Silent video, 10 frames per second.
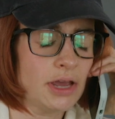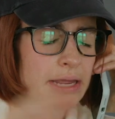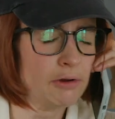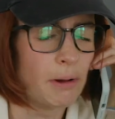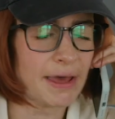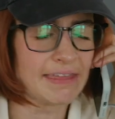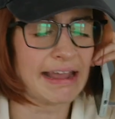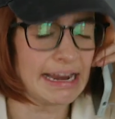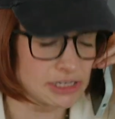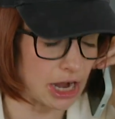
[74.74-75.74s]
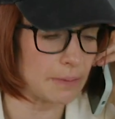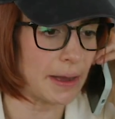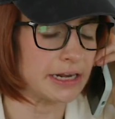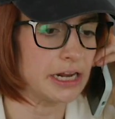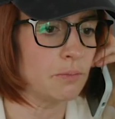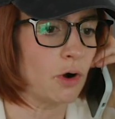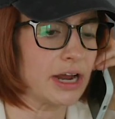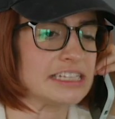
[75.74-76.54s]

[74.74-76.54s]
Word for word: Yeah, you know what, Beth? I can't talk about it anymore.